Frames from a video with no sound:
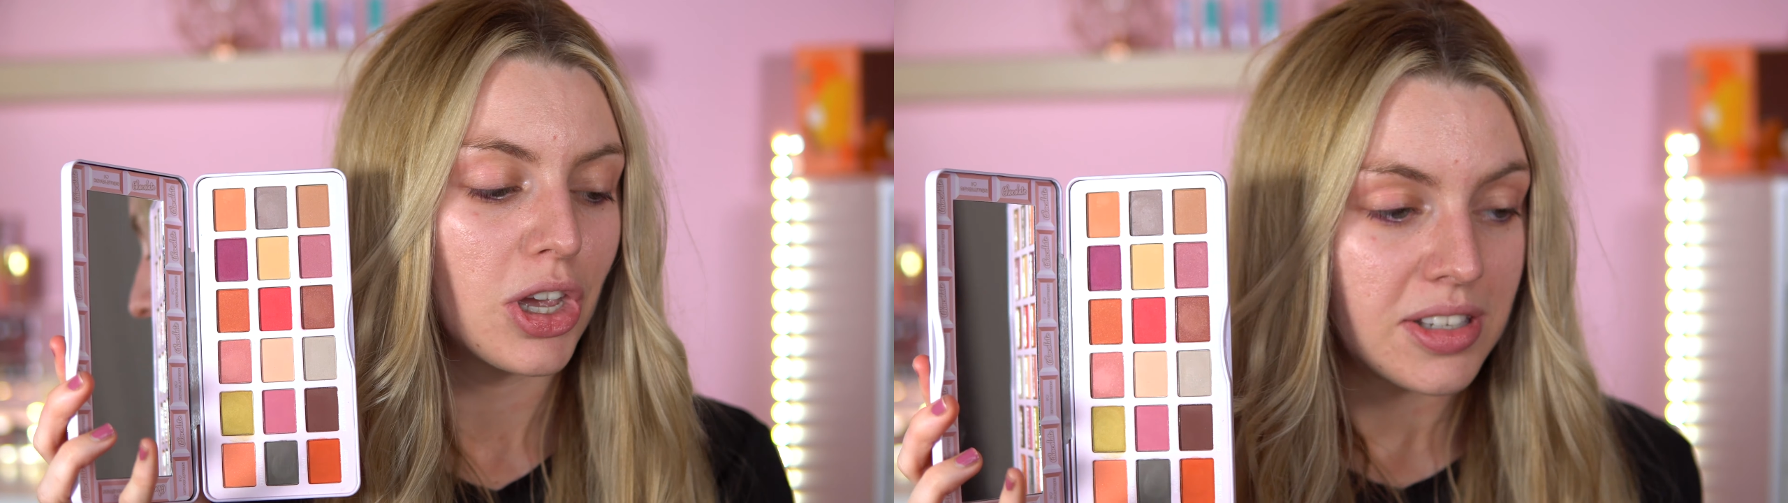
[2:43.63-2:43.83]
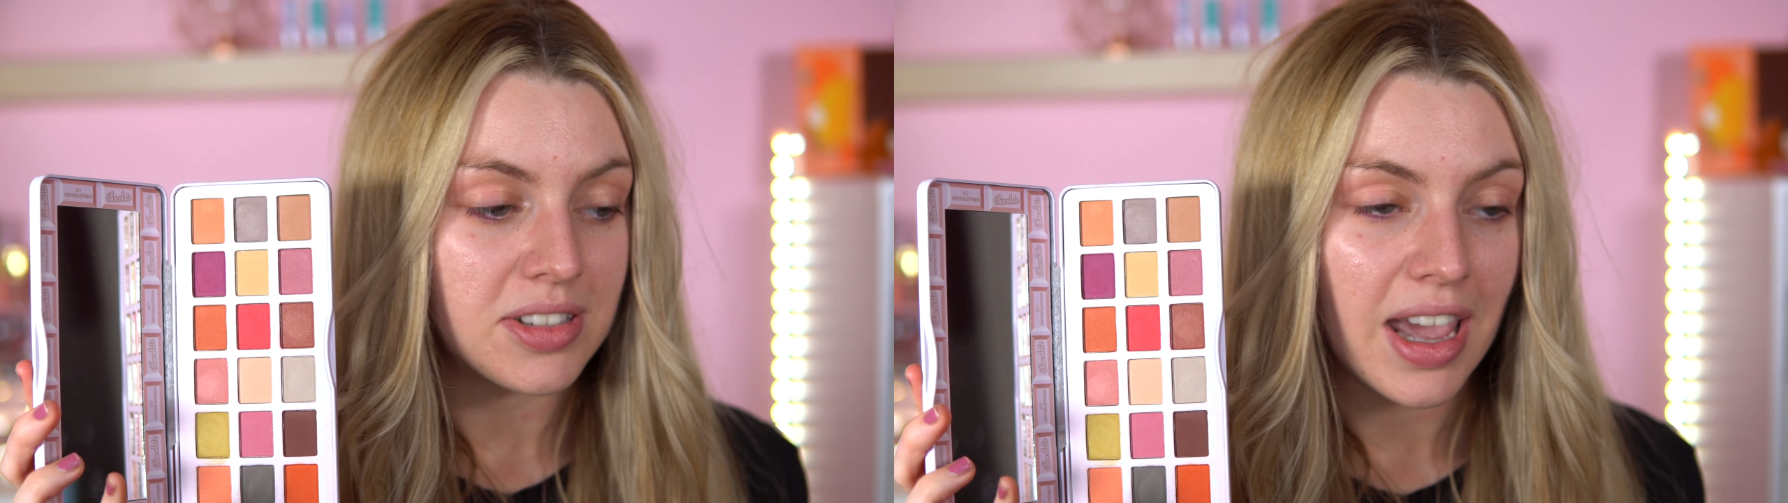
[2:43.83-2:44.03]

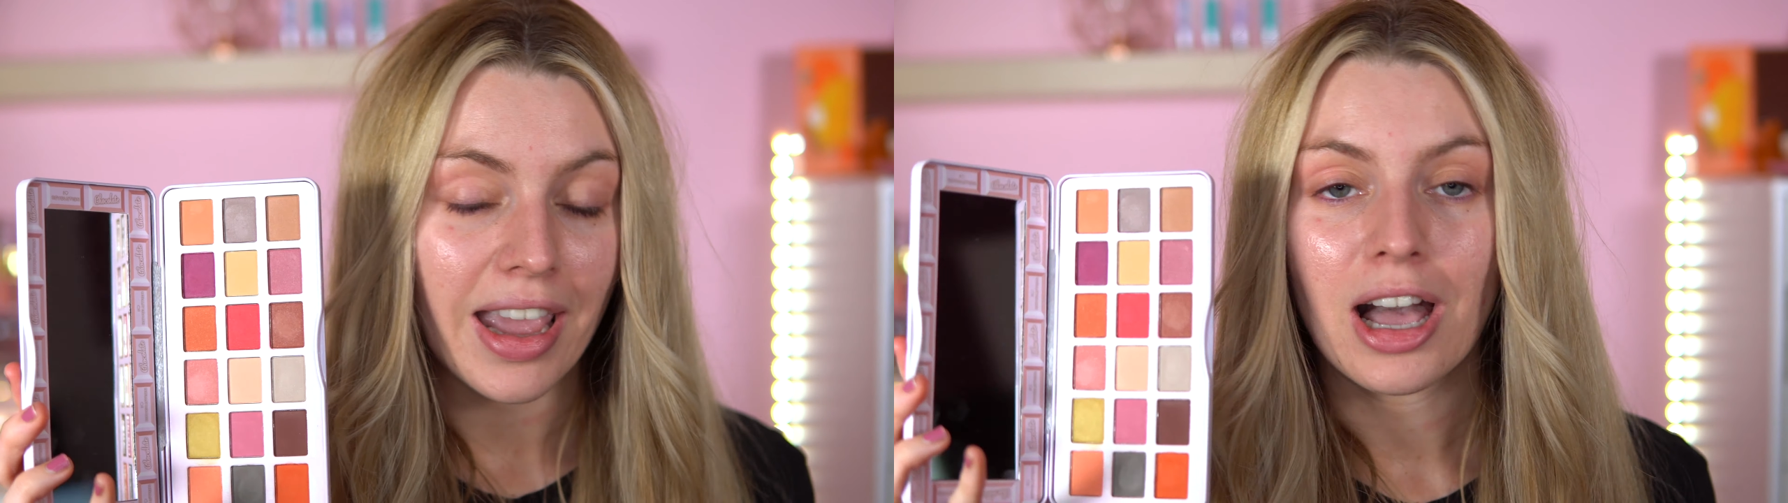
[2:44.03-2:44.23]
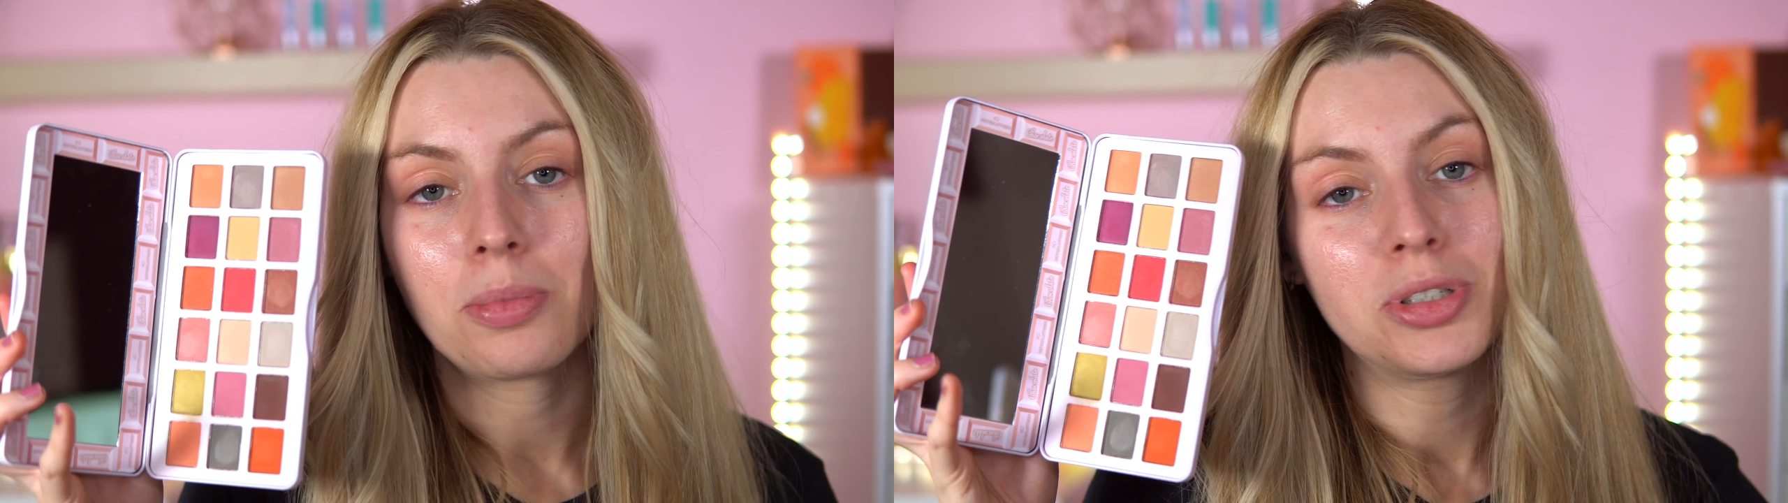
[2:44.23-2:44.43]

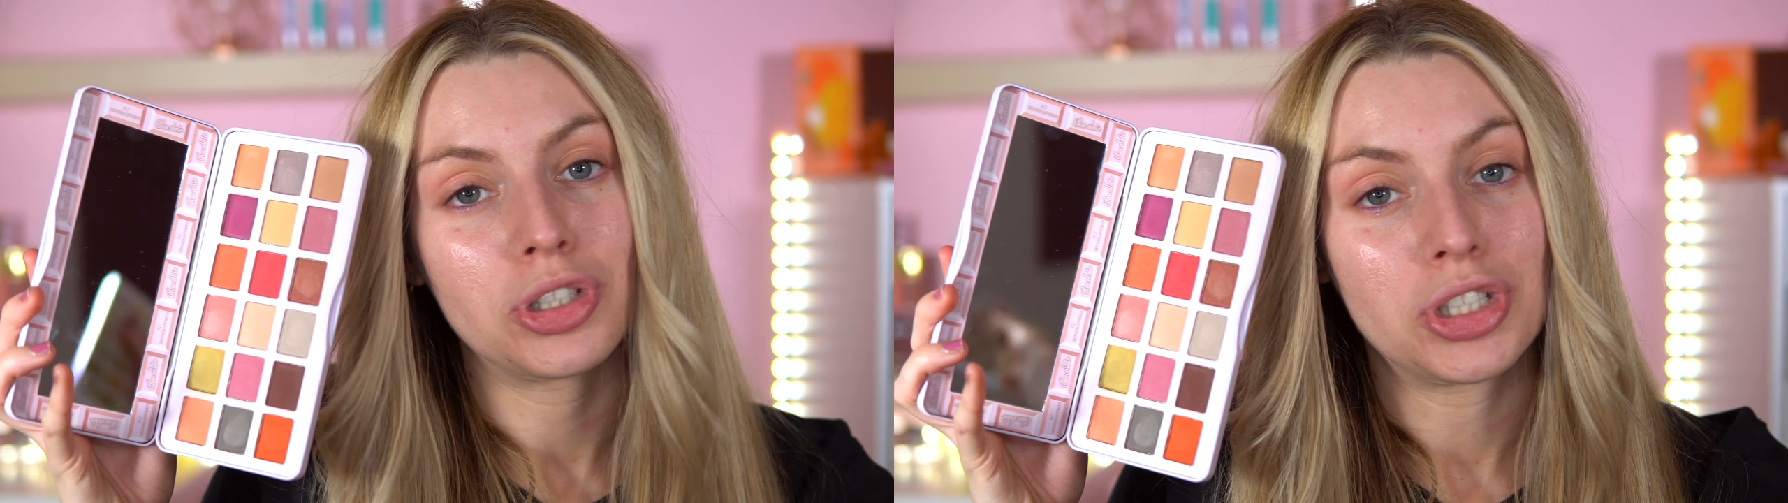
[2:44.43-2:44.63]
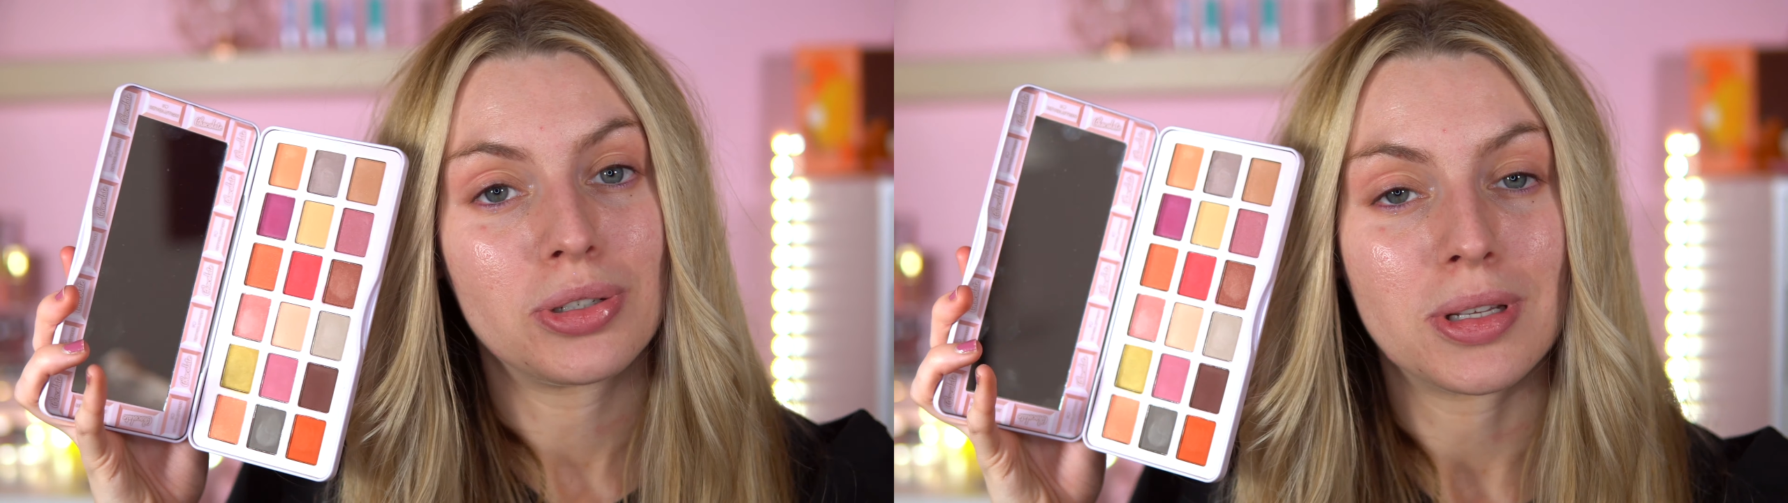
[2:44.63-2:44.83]
Today, I'll be
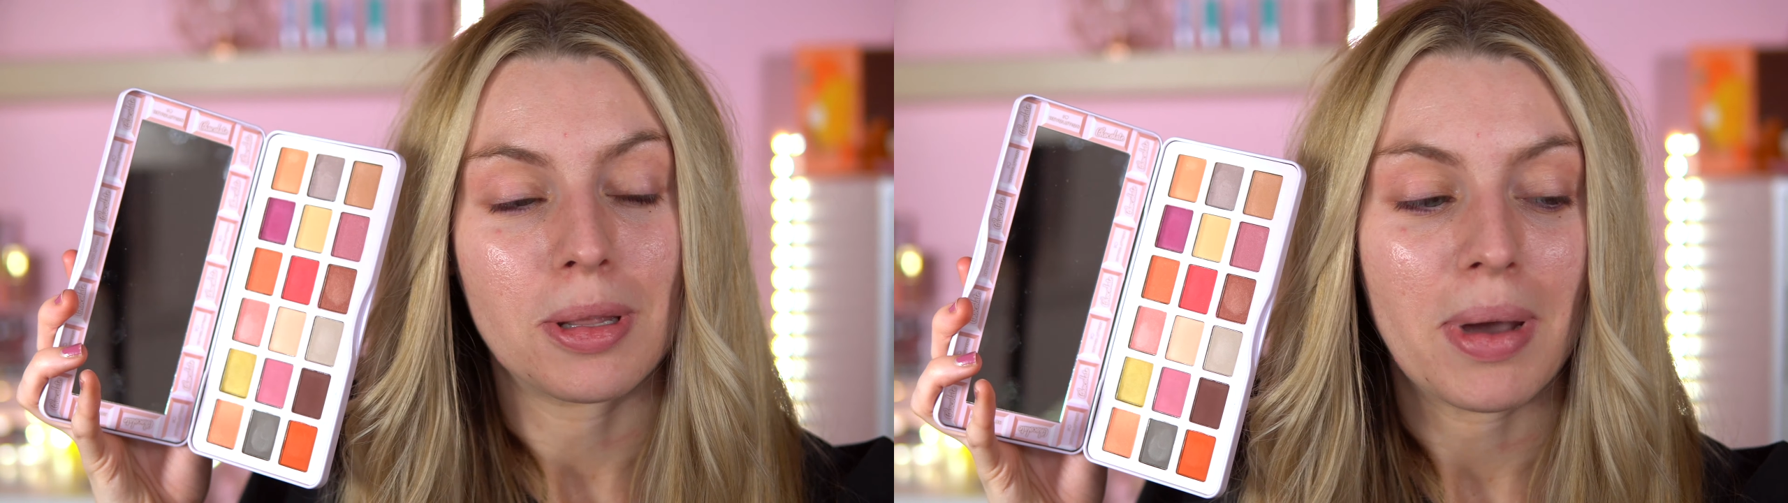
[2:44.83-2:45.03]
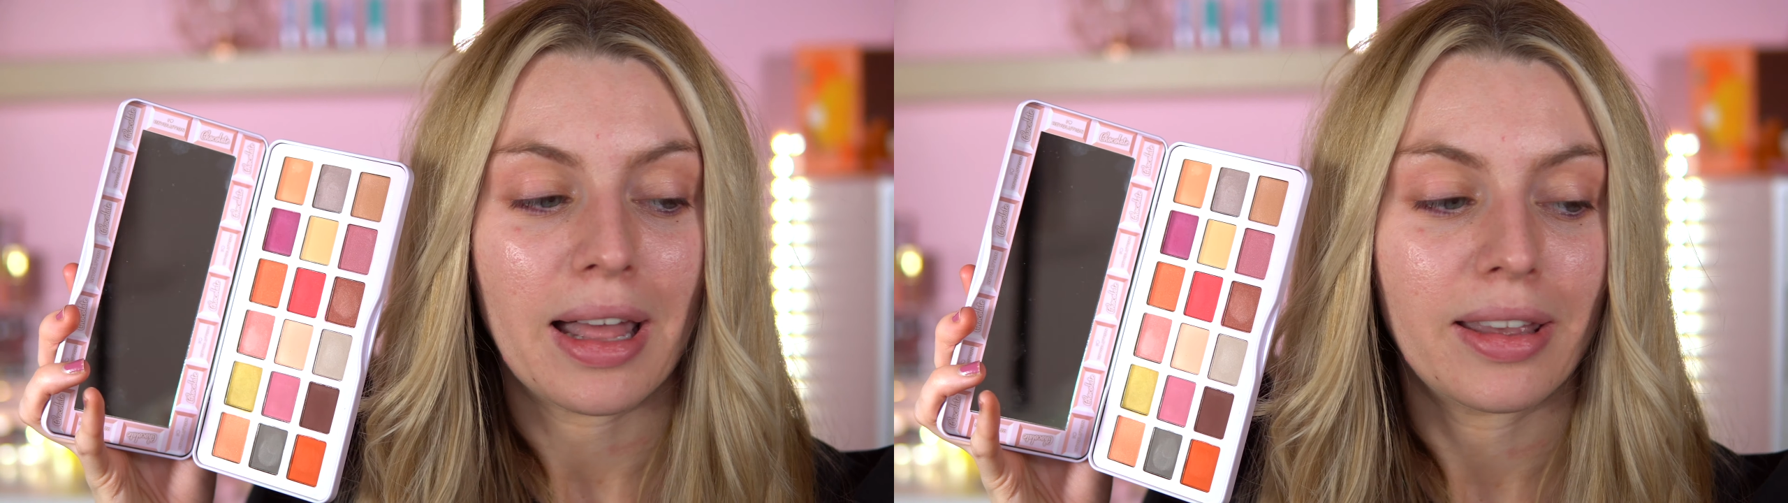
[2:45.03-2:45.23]
just using
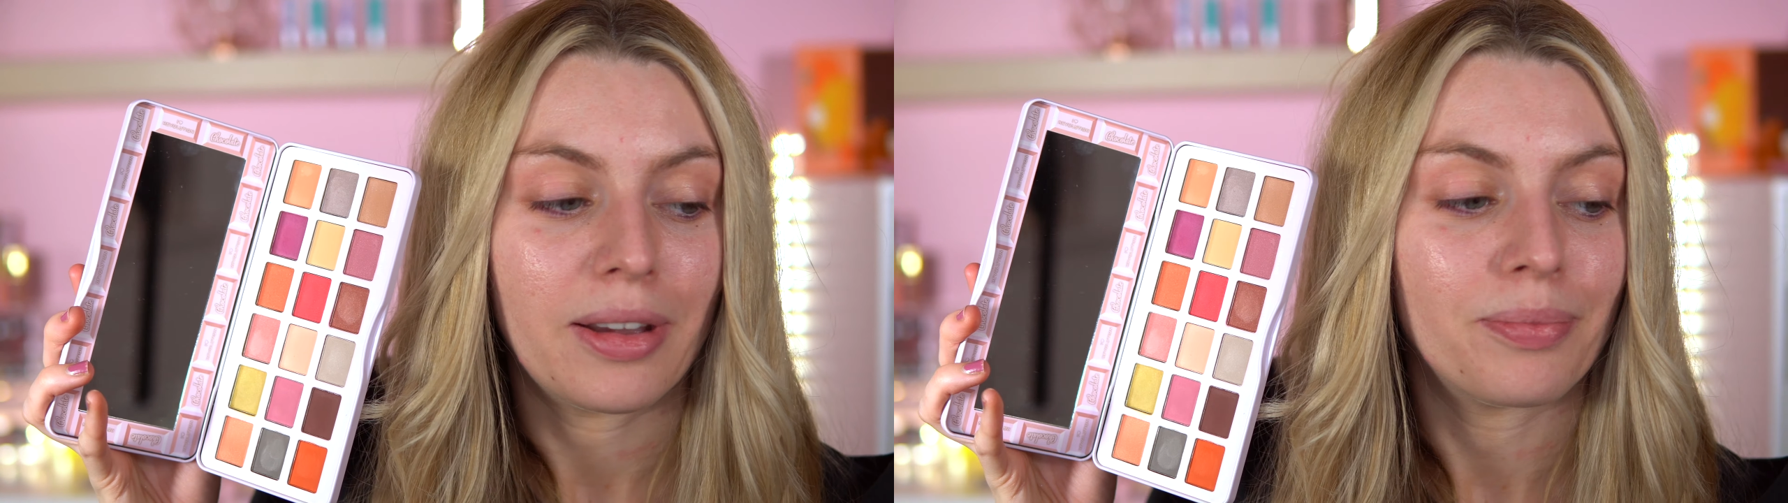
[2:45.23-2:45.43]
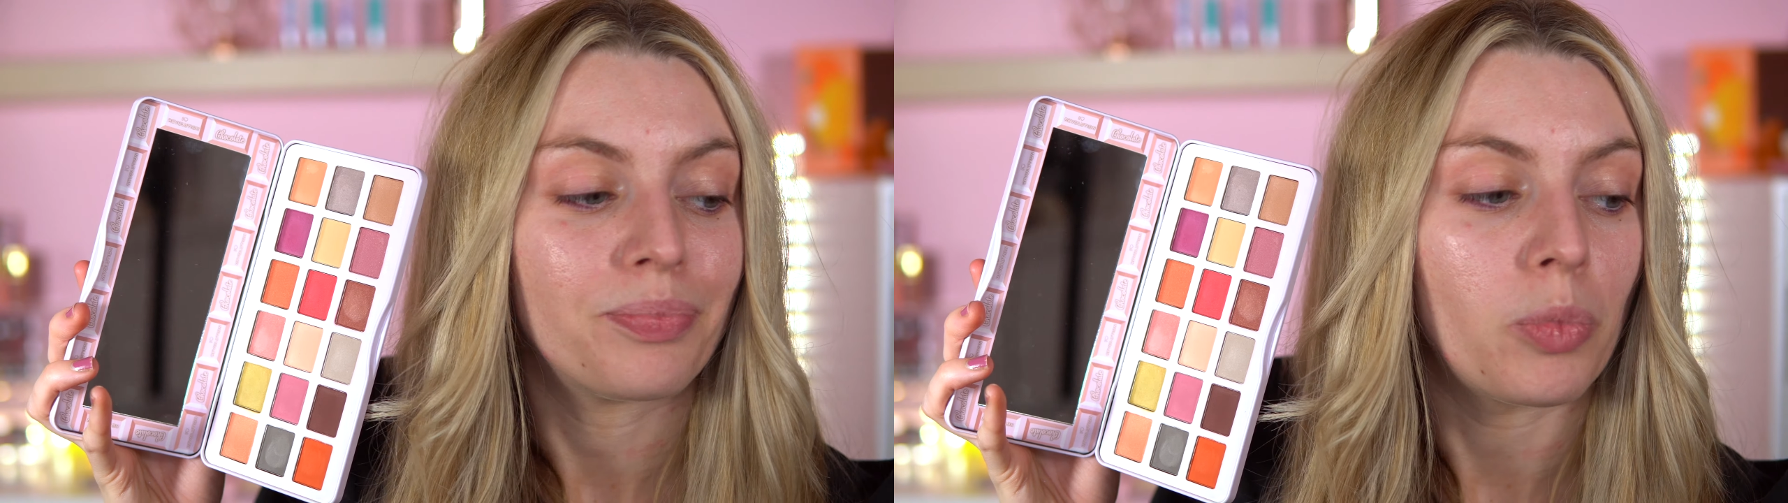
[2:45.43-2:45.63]
the palette,